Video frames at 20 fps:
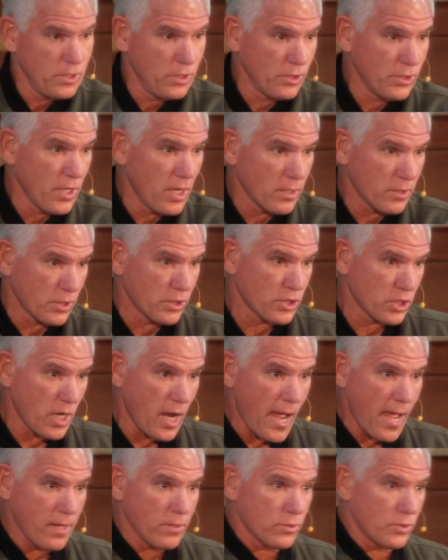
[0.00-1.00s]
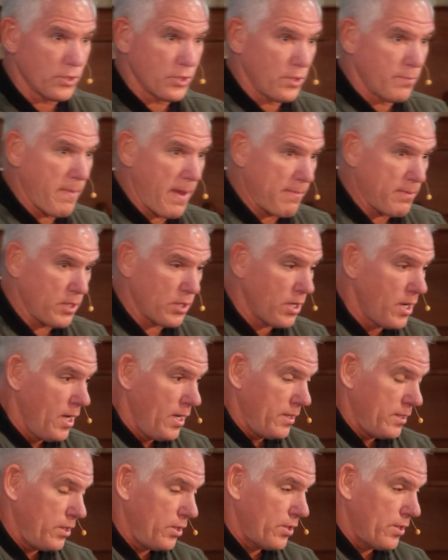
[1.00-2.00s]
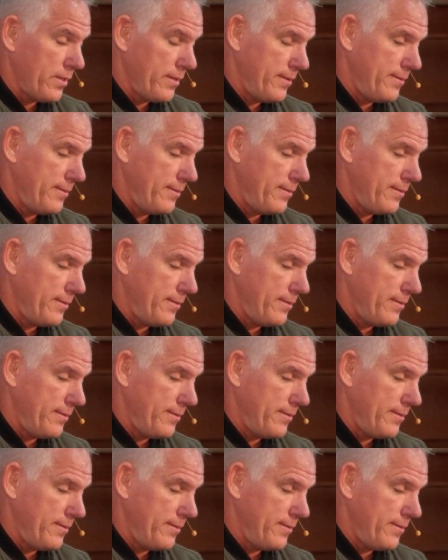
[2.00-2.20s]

younger child or you're